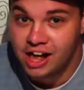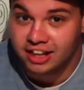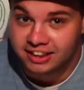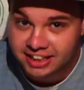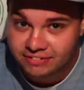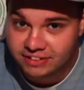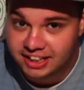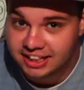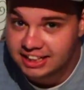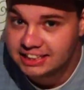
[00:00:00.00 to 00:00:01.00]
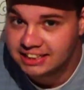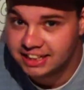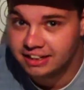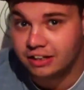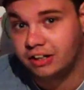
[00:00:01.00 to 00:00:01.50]
Leafy is
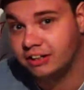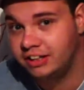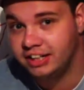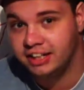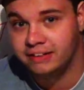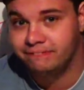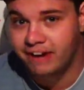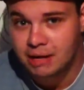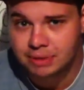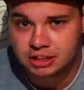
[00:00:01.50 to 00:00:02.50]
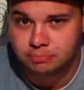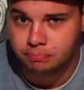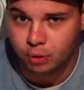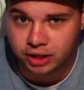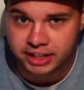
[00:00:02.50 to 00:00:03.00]
here, the famous
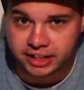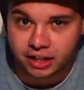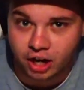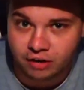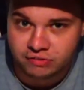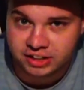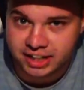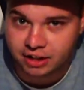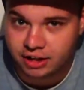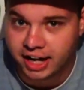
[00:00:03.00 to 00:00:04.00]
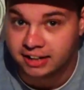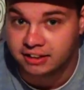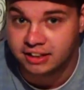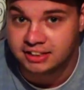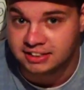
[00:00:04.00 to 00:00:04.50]
bully of the internet,
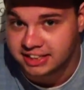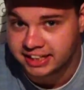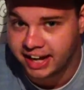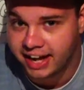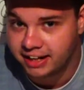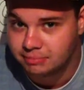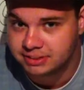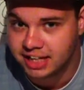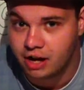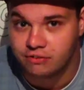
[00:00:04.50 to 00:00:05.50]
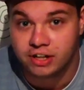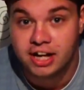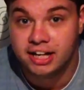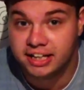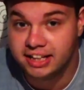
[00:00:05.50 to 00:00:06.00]
the dickhead
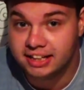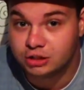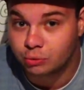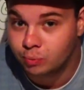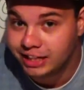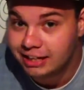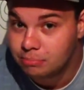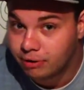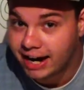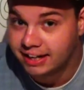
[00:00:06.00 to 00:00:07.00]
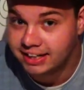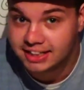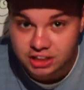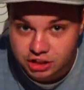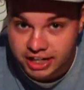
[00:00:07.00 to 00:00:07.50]
himself. He is rebranding
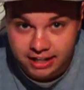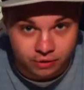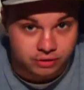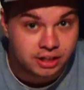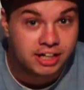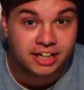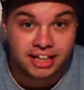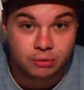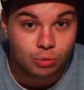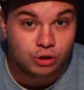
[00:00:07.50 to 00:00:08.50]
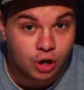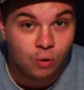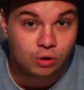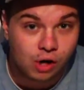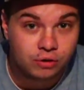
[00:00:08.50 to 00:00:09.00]
his channel. He will no
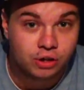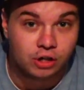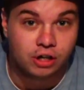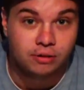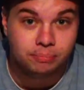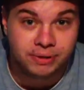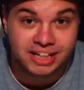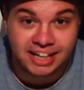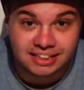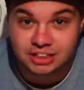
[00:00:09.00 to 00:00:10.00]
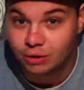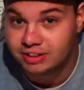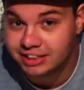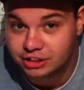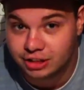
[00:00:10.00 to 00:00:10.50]
longer be
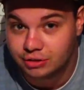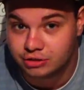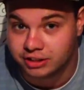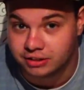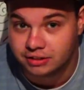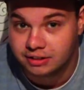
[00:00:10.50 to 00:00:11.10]
insulting children.